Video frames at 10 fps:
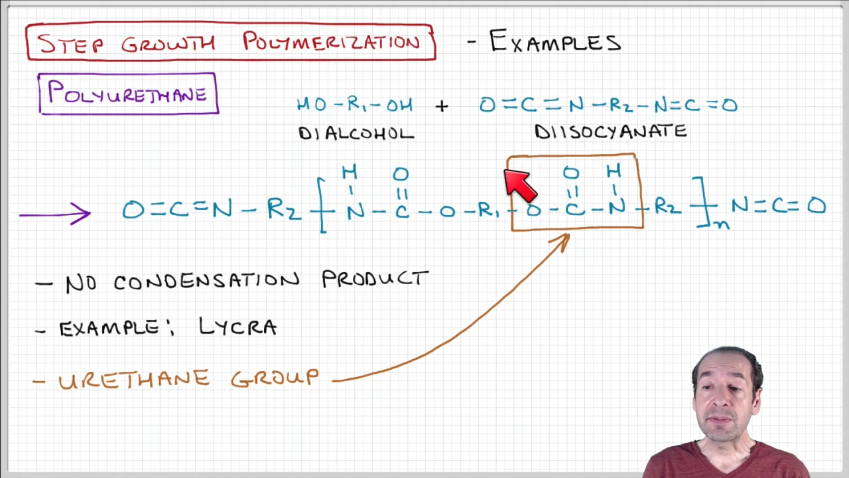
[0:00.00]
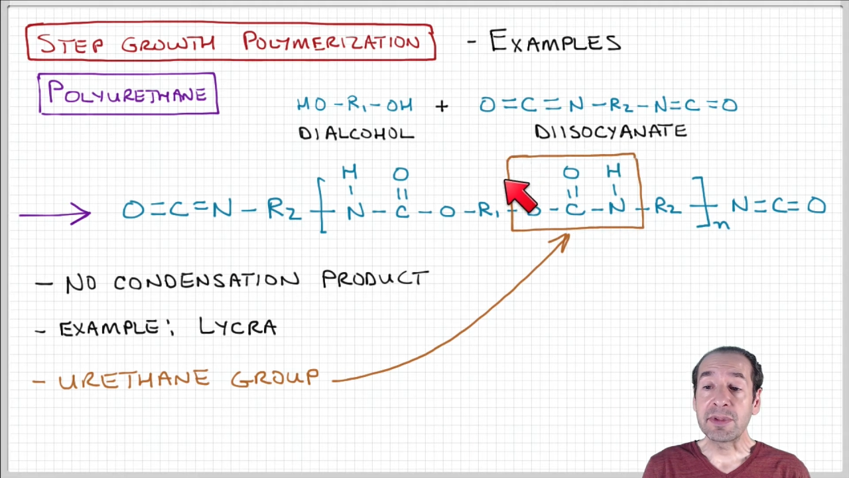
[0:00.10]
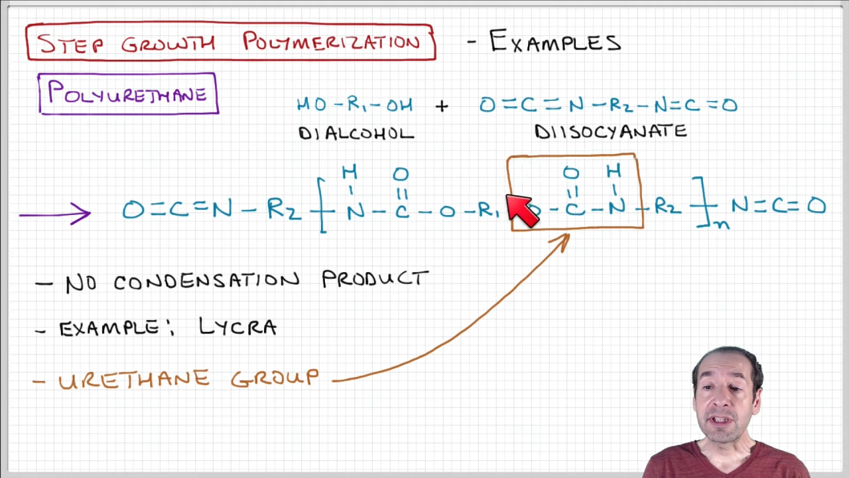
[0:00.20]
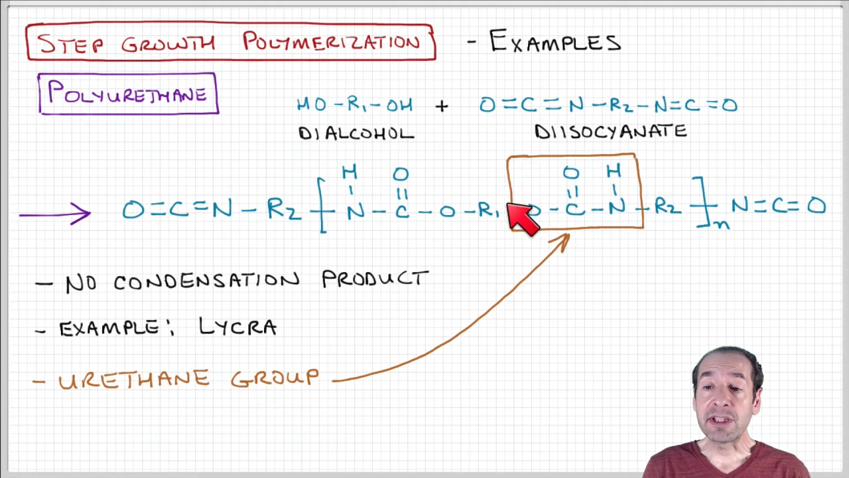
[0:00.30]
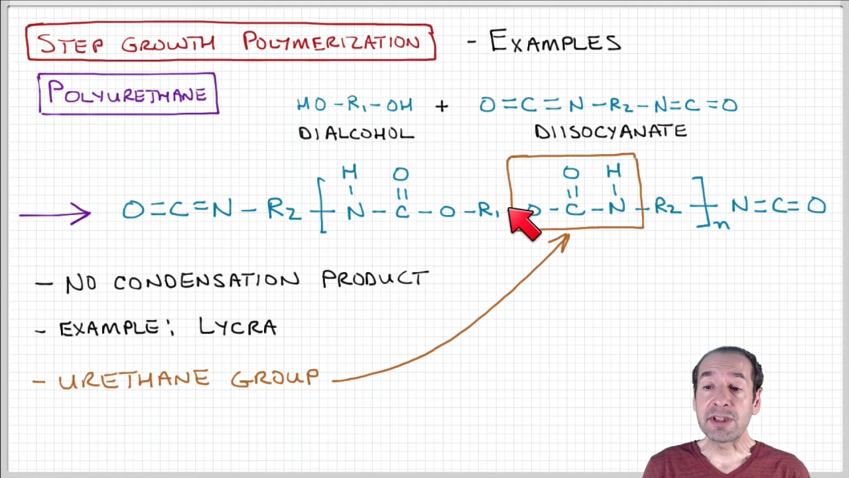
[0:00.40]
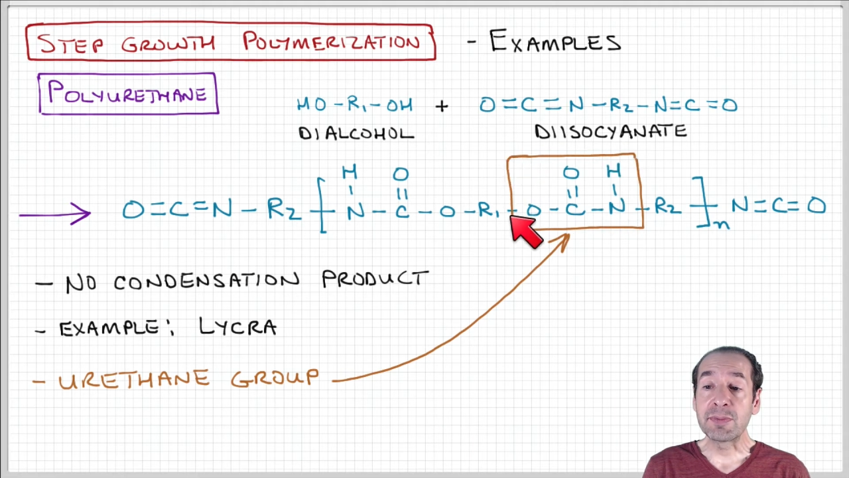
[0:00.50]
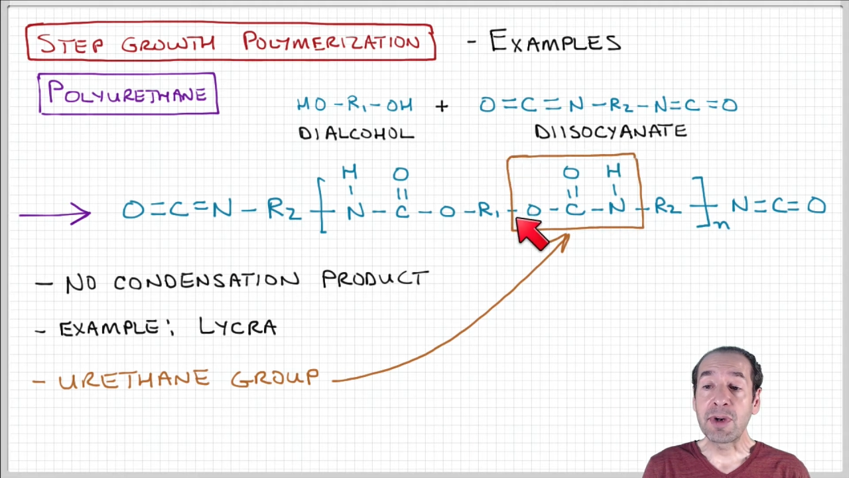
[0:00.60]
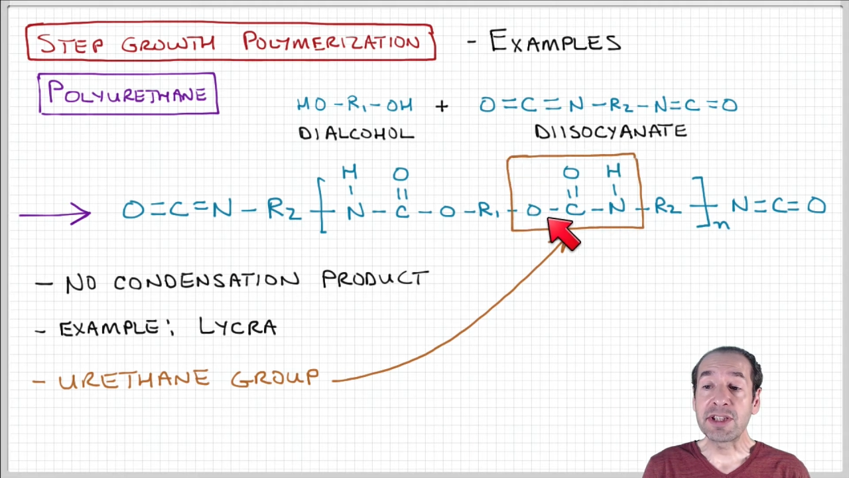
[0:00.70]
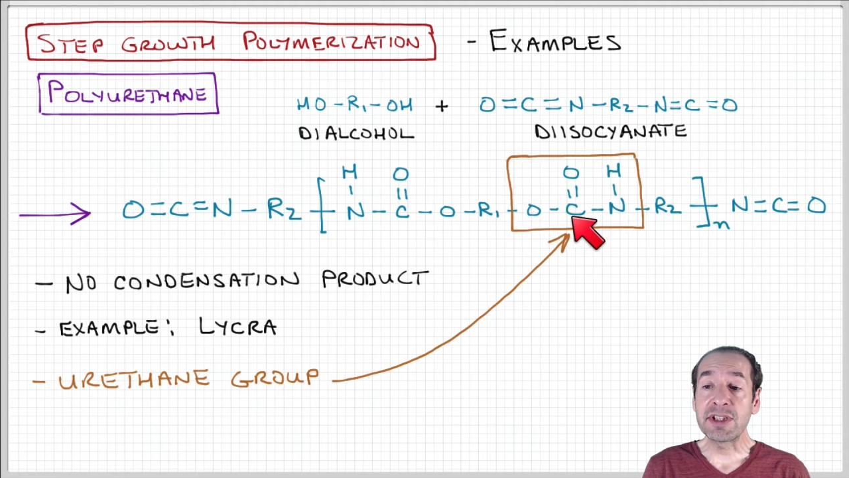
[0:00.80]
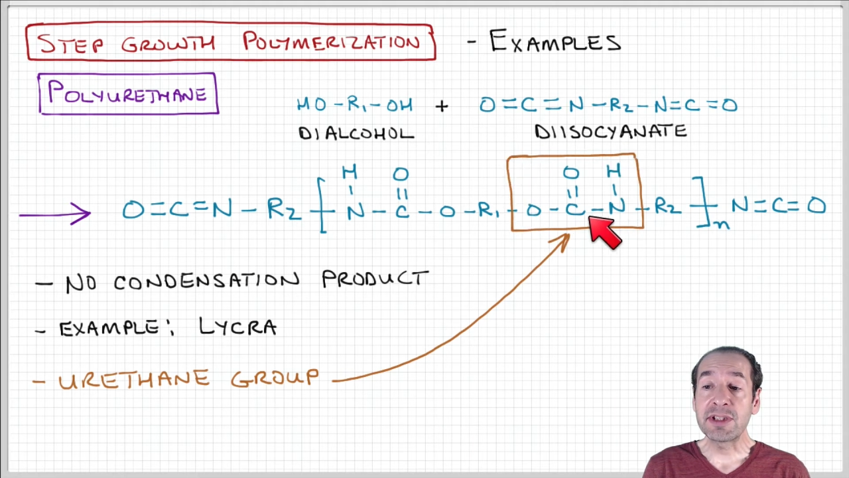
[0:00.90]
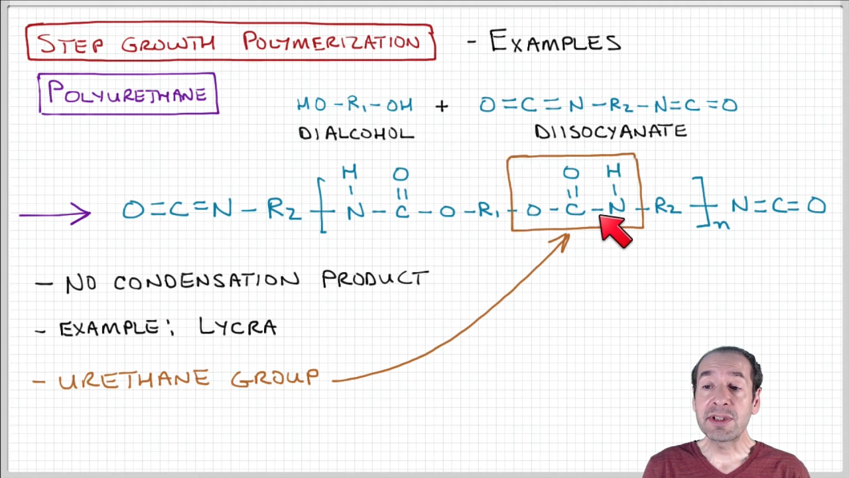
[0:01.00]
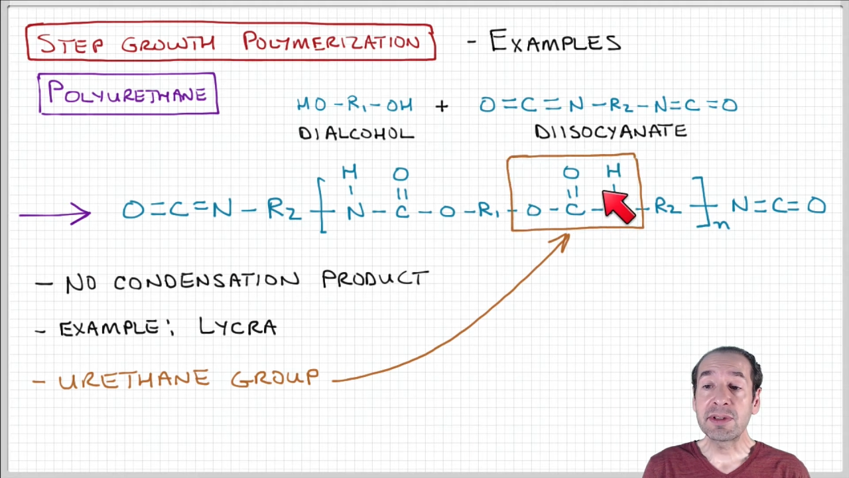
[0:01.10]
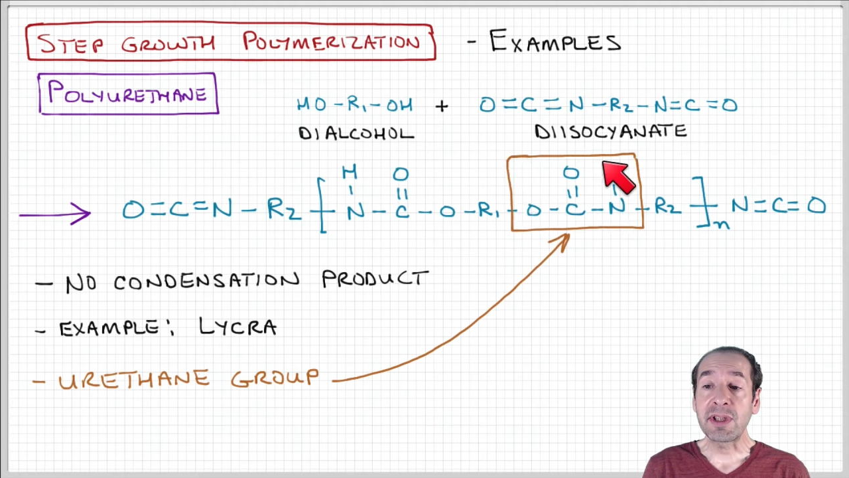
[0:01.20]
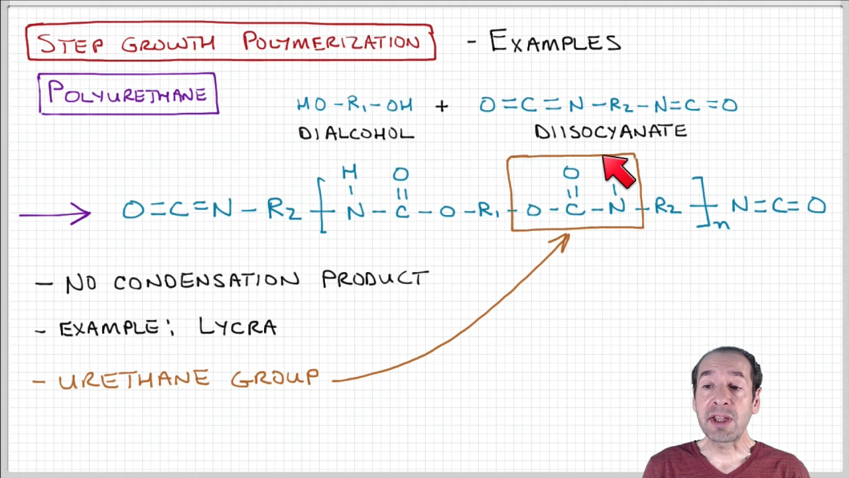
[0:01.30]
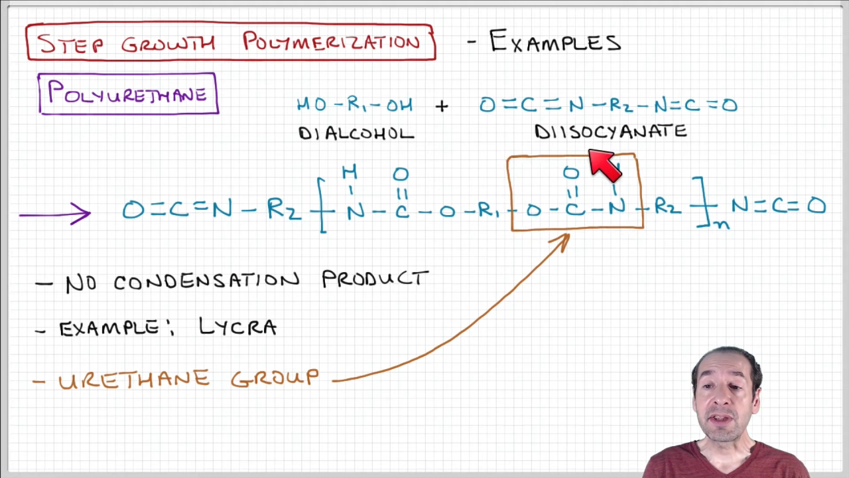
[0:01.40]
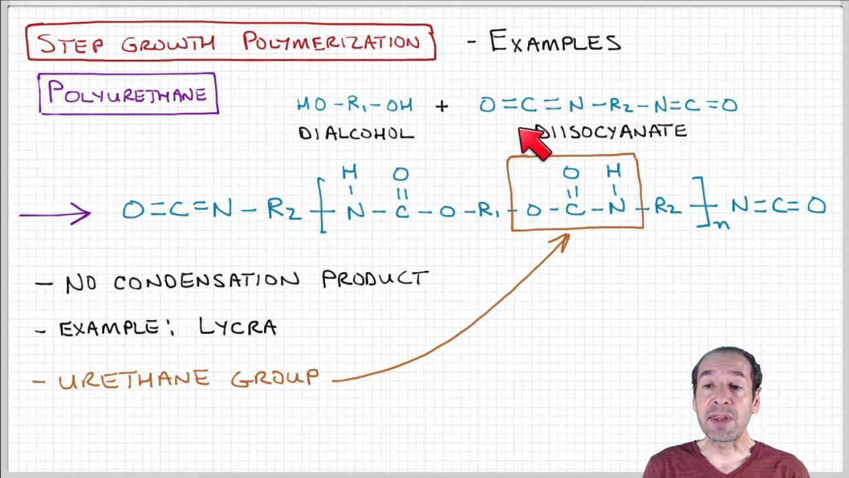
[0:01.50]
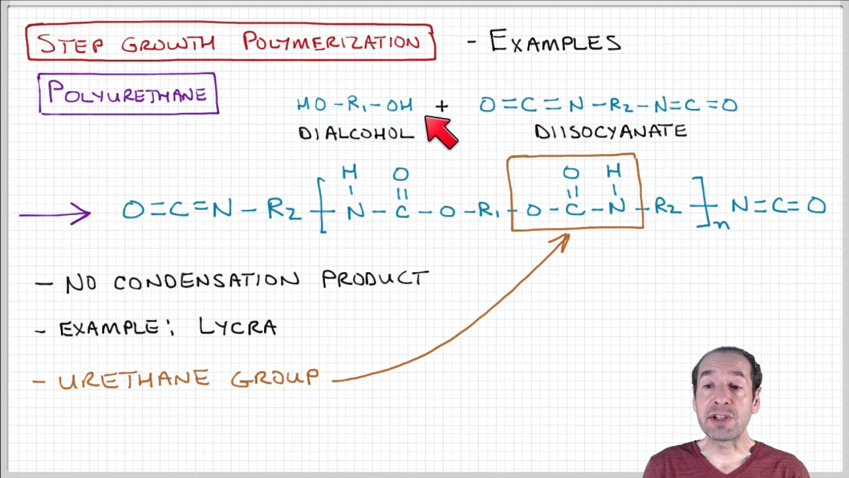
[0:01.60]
is present that